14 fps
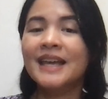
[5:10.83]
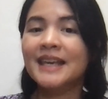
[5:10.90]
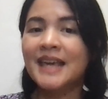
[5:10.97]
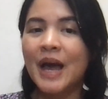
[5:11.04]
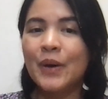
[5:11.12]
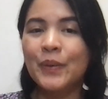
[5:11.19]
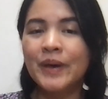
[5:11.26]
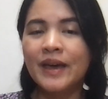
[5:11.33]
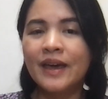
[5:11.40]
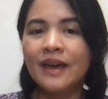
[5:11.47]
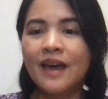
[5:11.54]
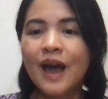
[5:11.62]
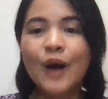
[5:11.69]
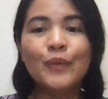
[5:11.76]
Yahweh,
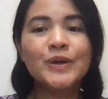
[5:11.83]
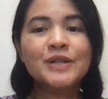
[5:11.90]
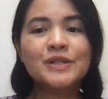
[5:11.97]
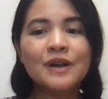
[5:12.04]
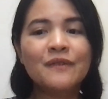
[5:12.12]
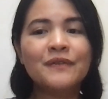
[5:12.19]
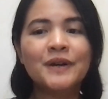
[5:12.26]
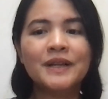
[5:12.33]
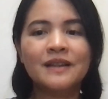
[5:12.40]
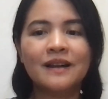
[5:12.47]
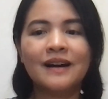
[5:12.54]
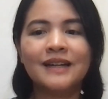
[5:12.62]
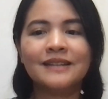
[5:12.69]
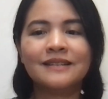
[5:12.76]
our sovereign
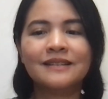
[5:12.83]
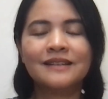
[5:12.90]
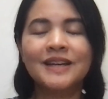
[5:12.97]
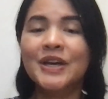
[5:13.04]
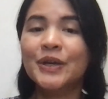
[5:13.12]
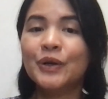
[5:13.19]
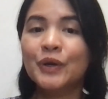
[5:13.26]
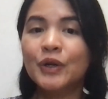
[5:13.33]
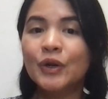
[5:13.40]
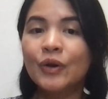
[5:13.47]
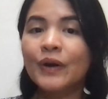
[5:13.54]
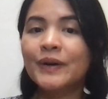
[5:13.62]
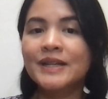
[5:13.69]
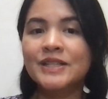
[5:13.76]
God, your
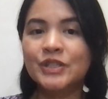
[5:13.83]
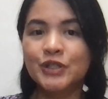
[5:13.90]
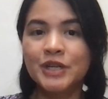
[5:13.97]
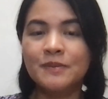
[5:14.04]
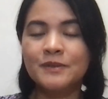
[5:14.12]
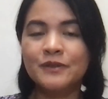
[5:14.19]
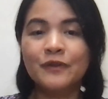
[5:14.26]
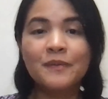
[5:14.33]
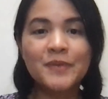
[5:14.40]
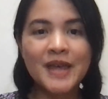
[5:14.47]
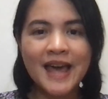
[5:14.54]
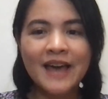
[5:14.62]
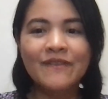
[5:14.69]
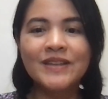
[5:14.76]
glory streams from the
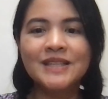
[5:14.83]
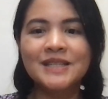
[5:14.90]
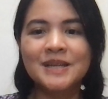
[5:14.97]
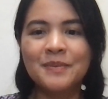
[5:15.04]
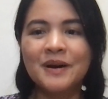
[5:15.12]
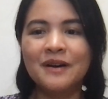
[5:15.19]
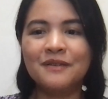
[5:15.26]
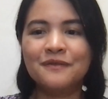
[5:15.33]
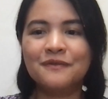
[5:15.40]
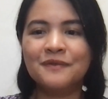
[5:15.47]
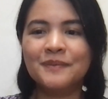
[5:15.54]
heavens above,